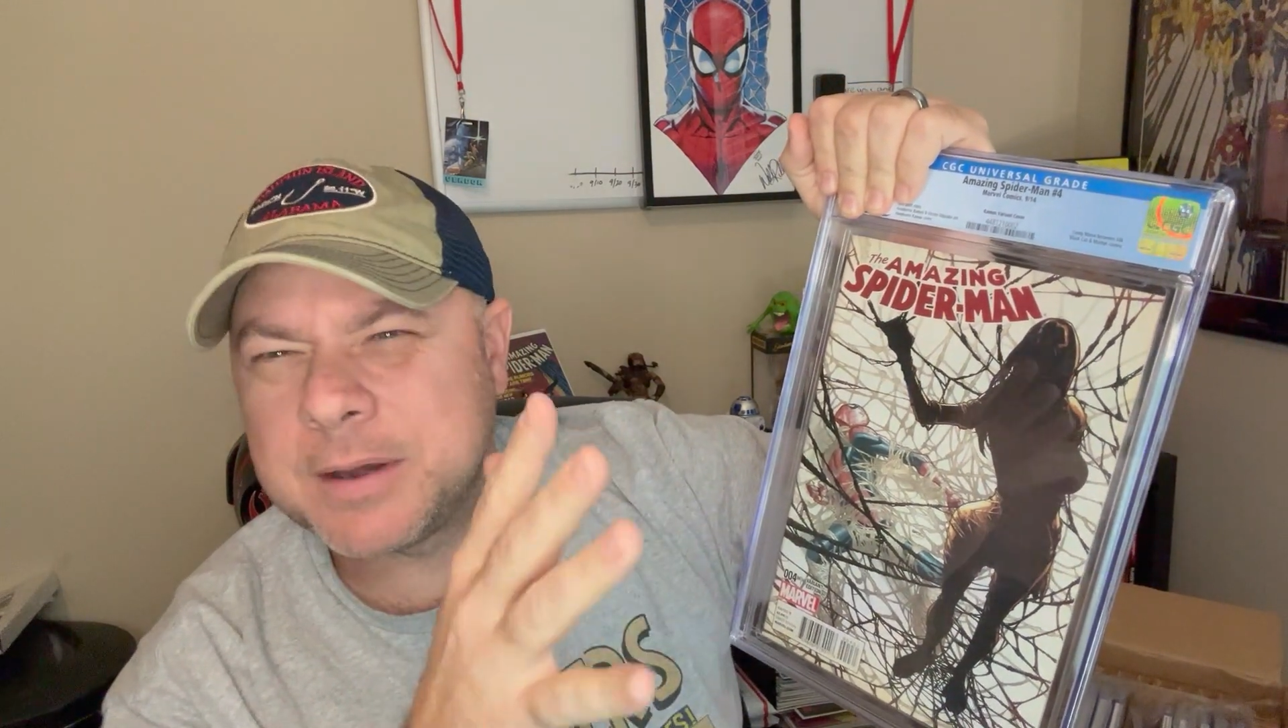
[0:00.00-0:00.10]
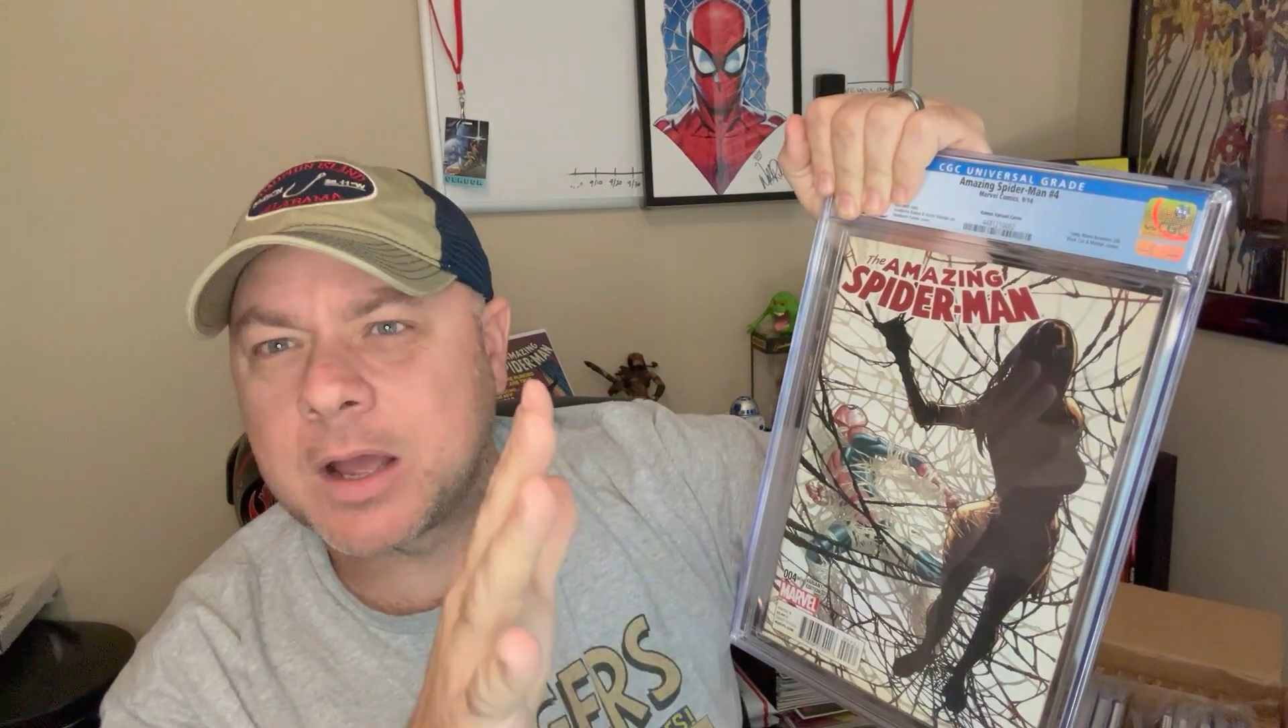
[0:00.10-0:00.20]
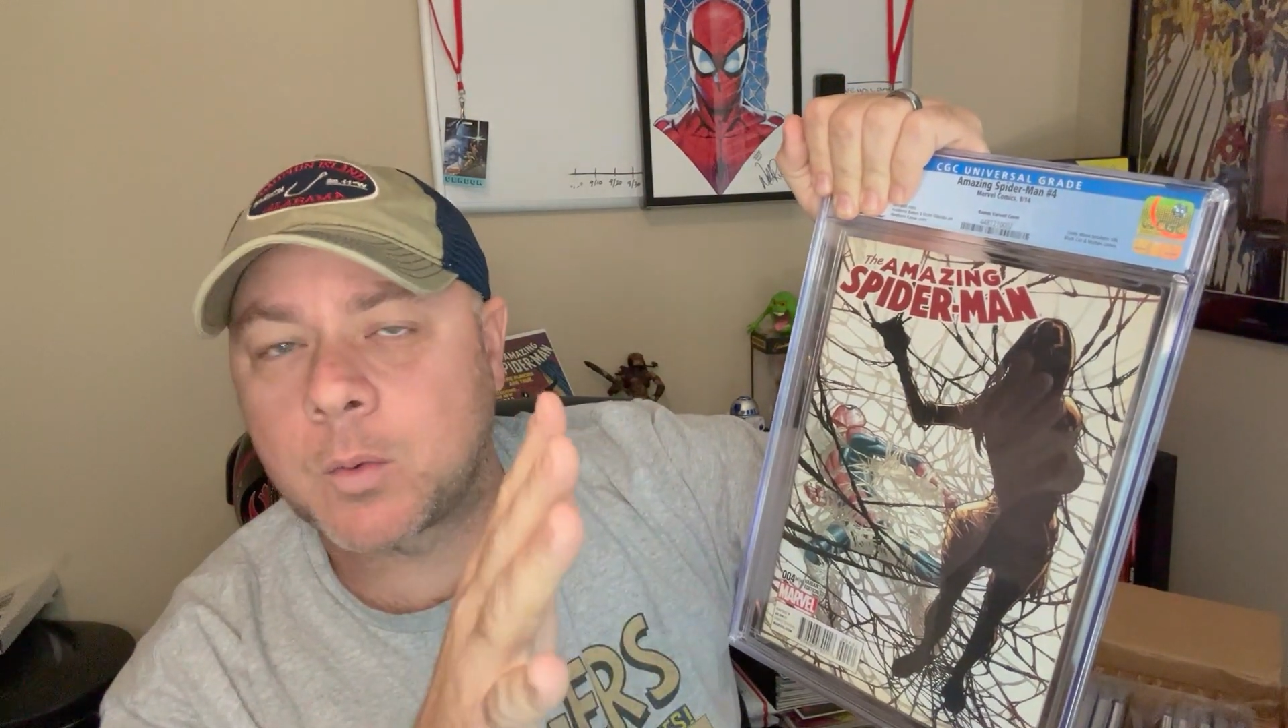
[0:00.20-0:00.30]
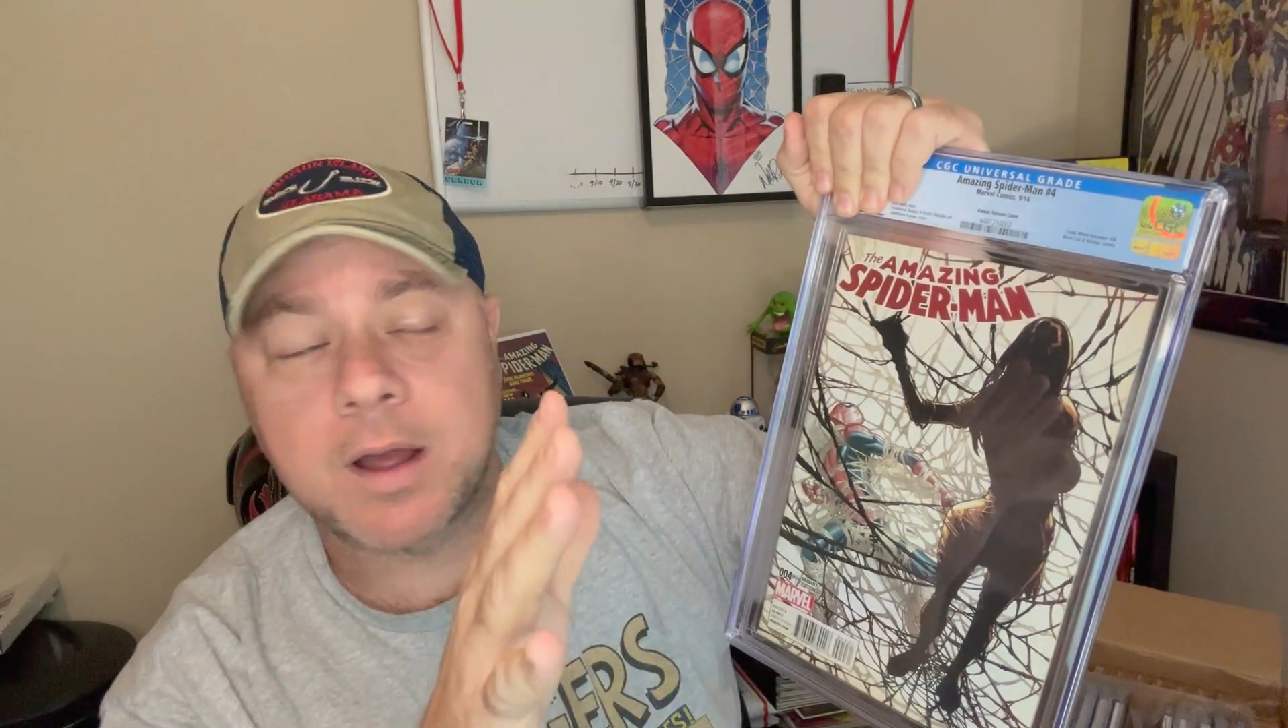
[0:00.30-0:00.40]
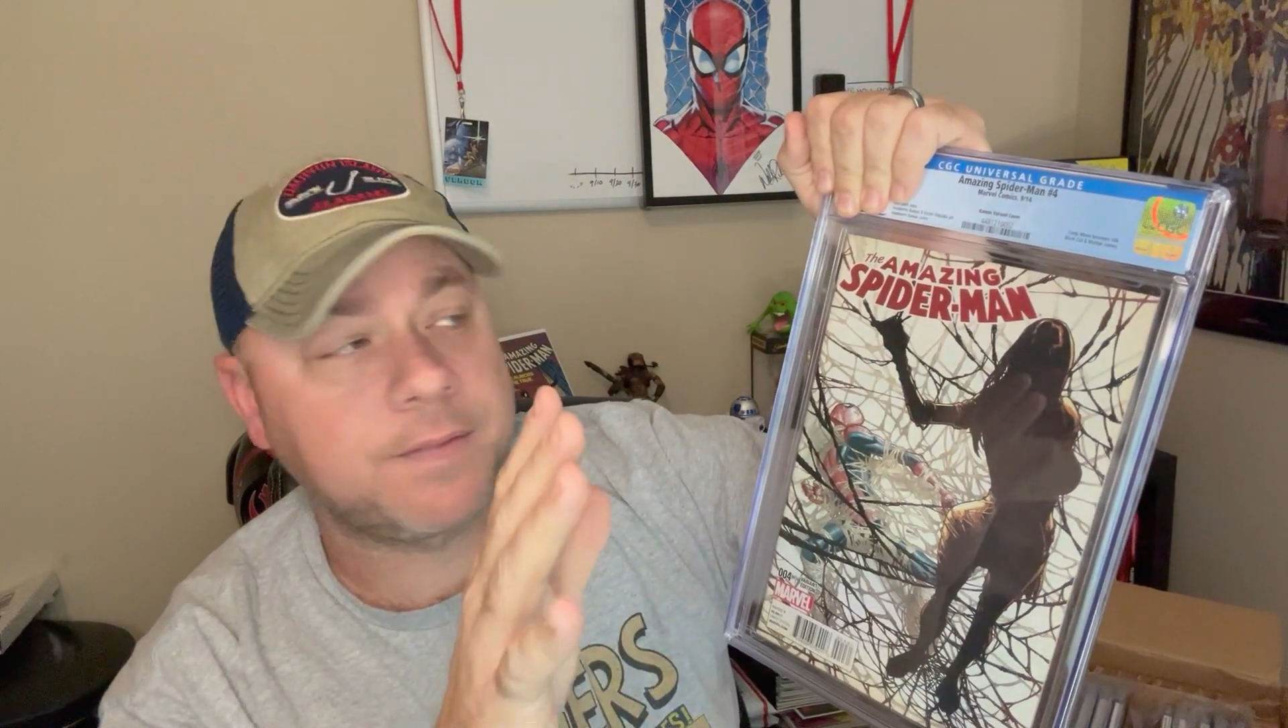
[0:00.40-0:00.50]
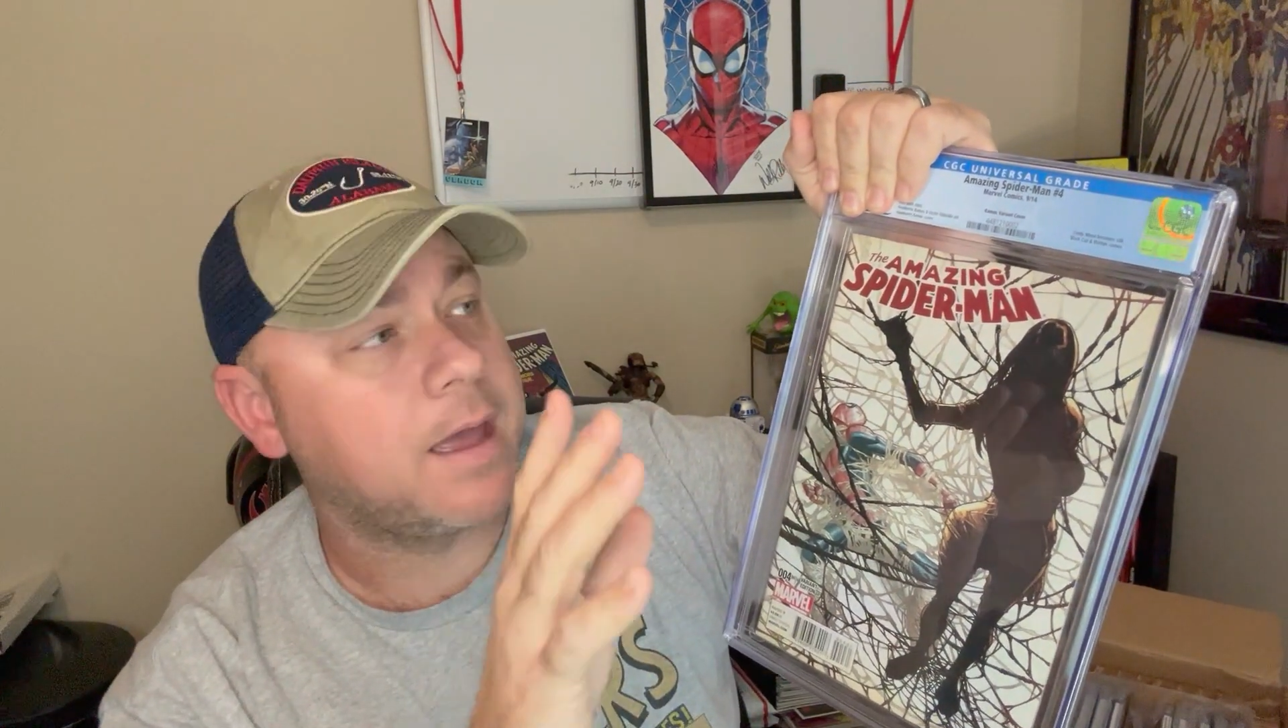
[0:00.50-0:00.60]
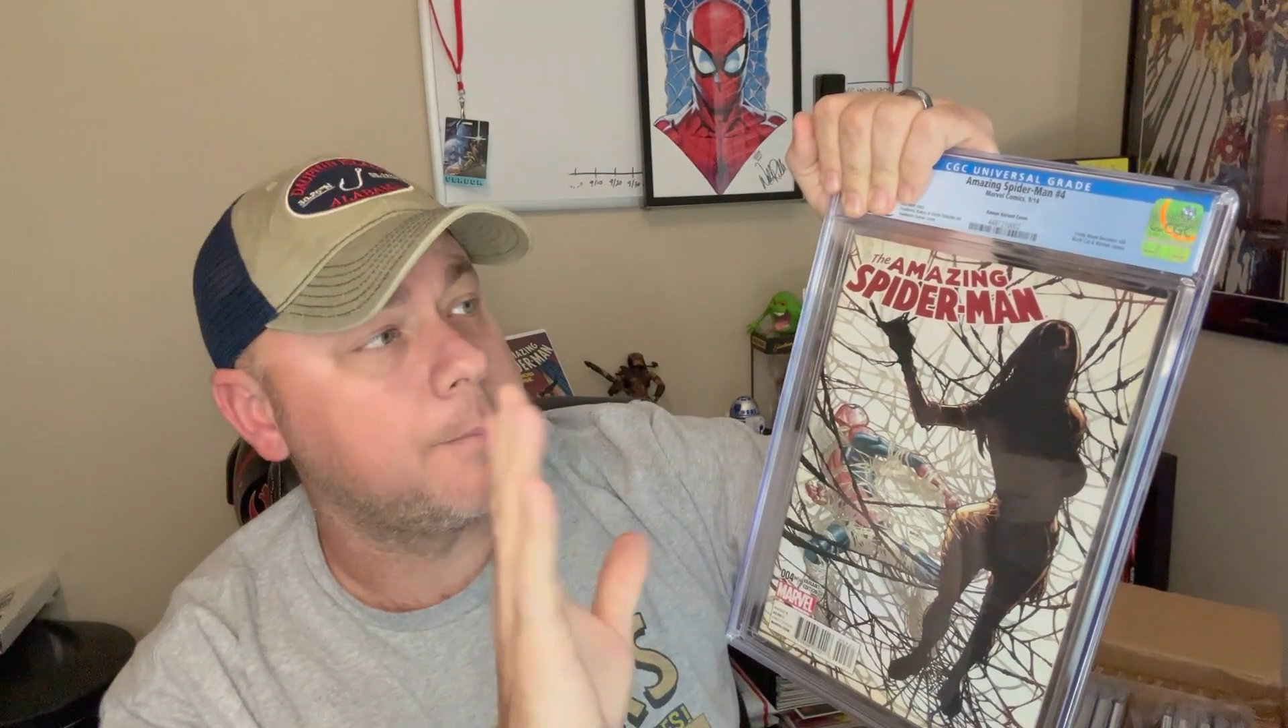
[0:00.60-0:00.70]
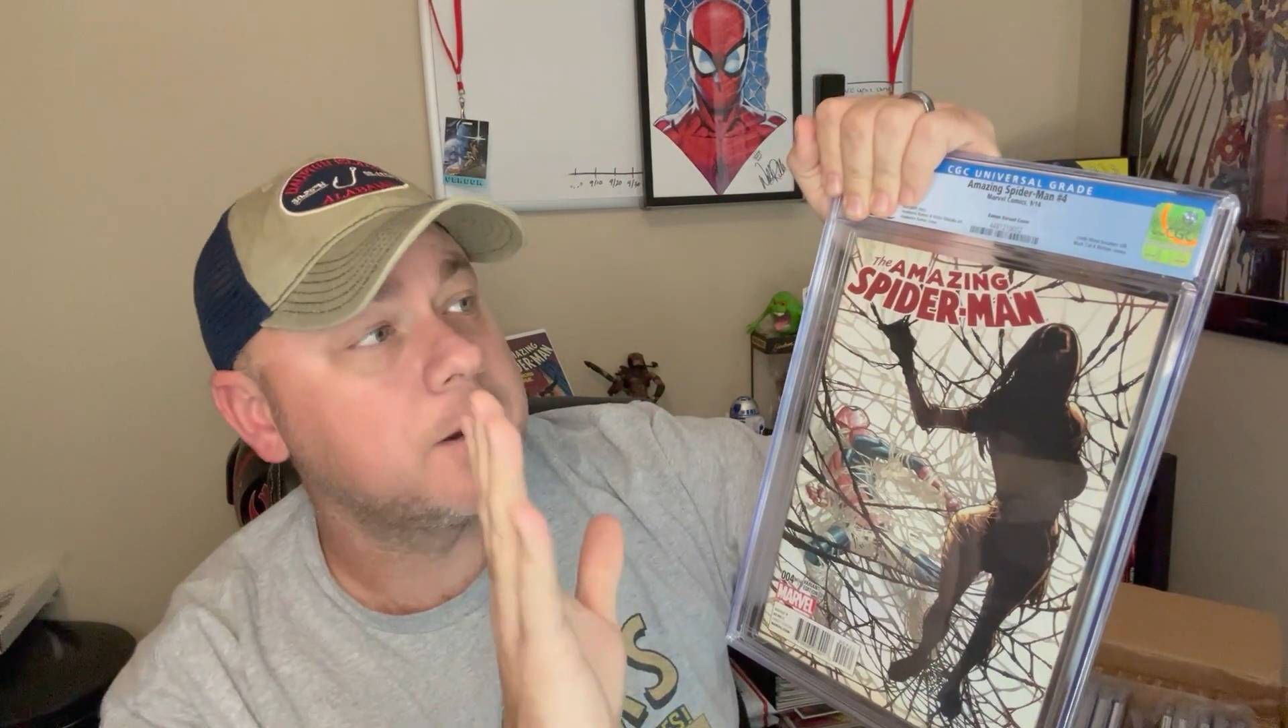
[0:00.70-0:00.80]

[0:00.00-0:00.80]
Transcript: not quite that,